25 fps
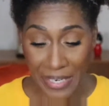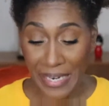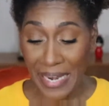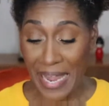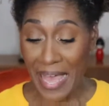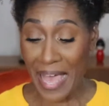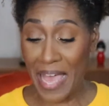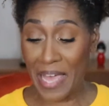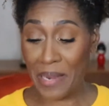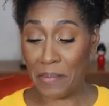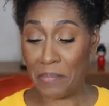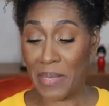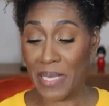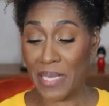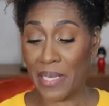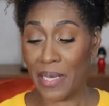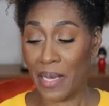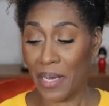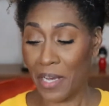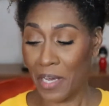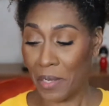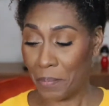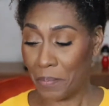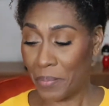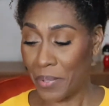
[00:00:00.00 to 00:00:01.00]
Line Me
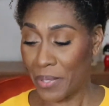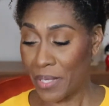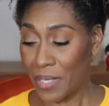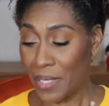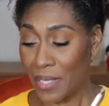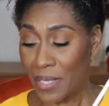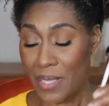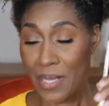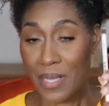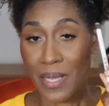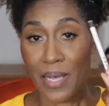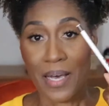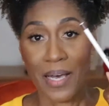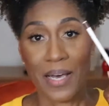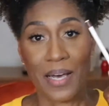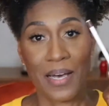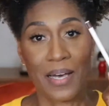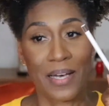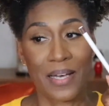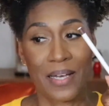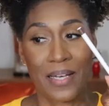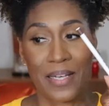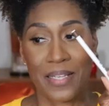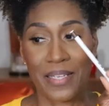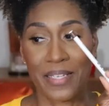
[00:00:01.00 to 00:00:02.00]
Up
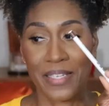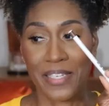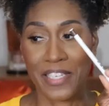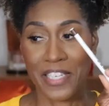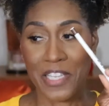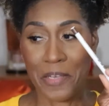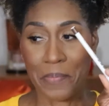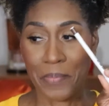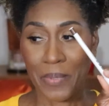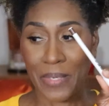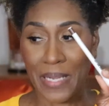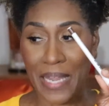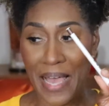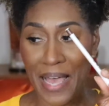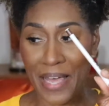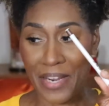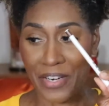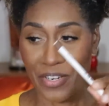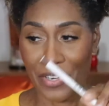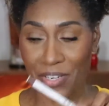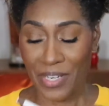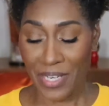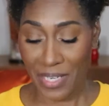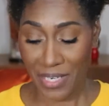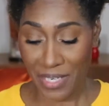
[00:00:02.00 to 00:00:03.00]
lip
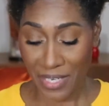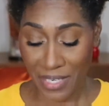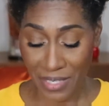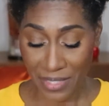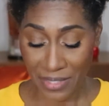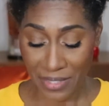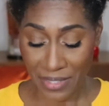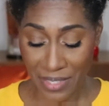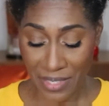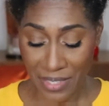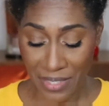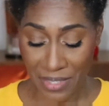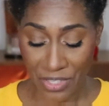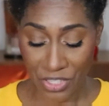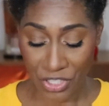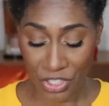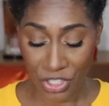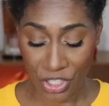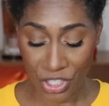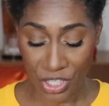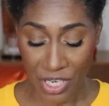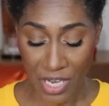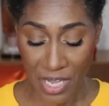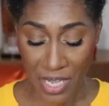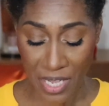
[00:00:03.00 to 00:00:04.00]
liner, and it is in the
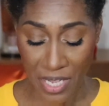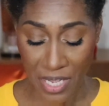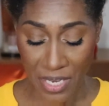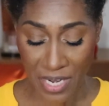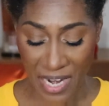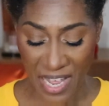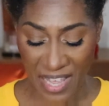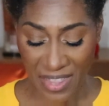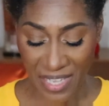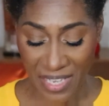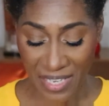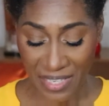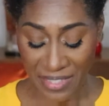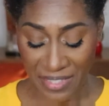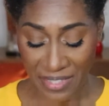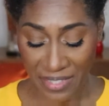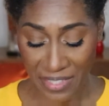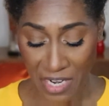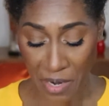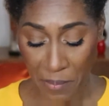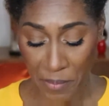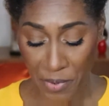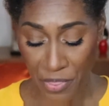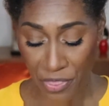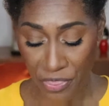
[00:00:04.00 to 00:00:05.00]
shade, I think it's
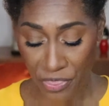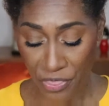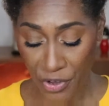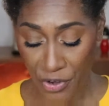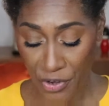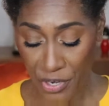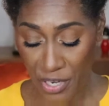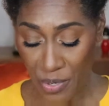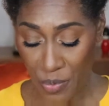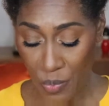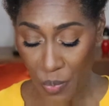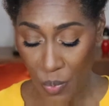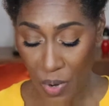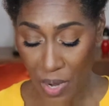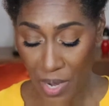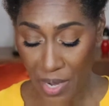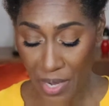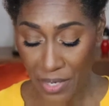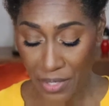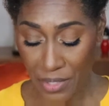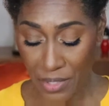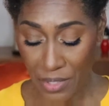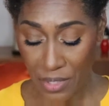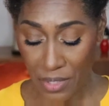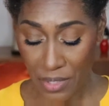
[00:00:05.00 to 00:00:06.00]
number
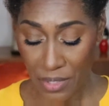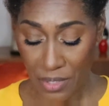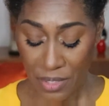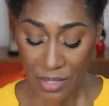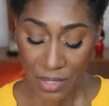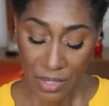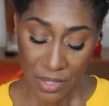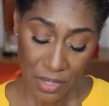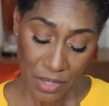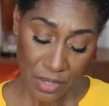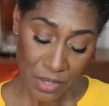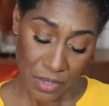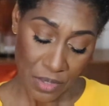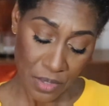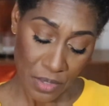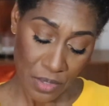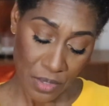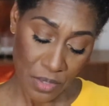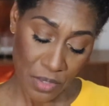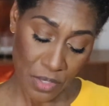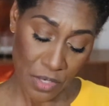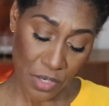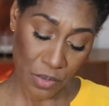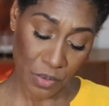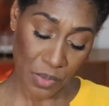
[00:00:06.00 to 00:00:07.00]
31.
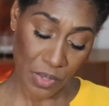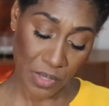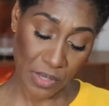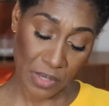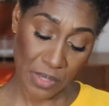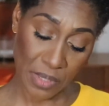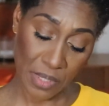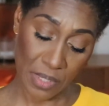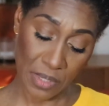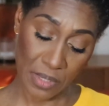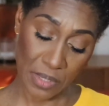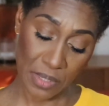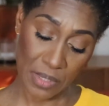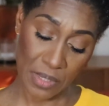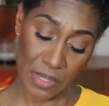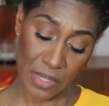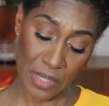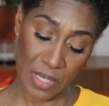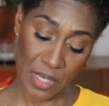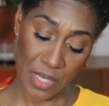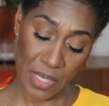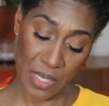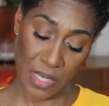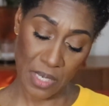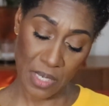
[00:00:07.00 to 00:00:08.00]
No, this says
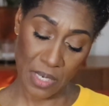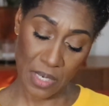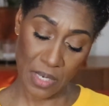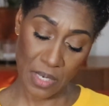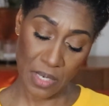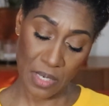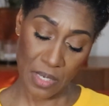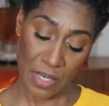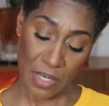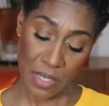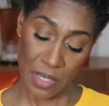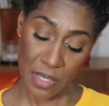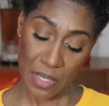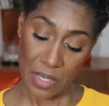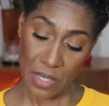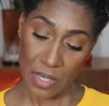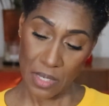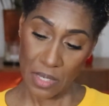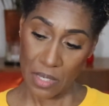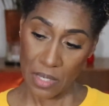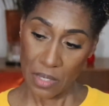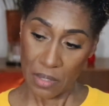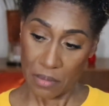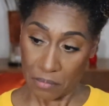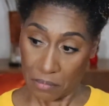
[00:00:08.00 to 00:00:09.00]
10,
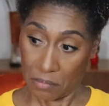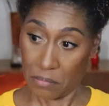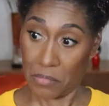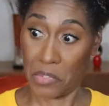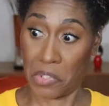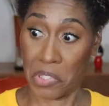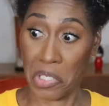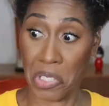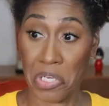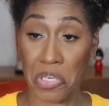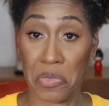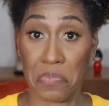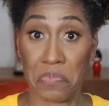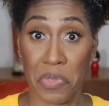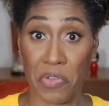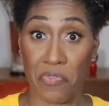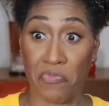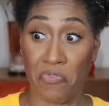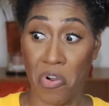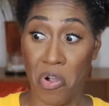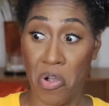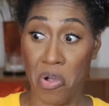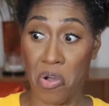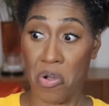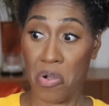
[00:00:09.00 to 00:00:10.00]
so I could be
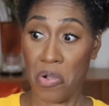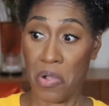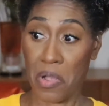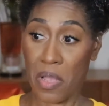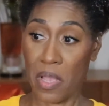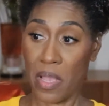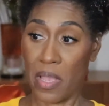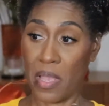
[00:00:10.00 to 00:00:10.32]
wrong.